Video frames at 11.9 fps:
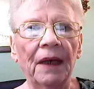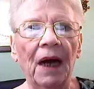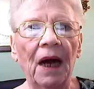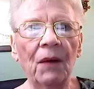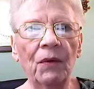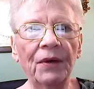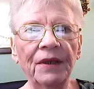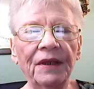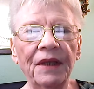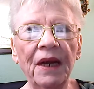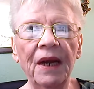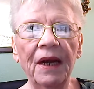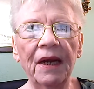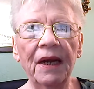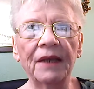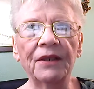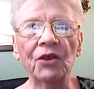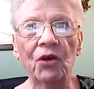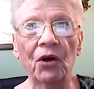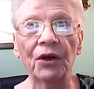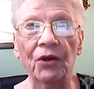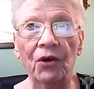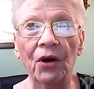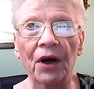I wouldn't say it's
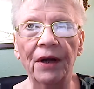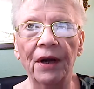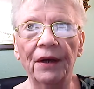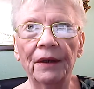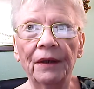good,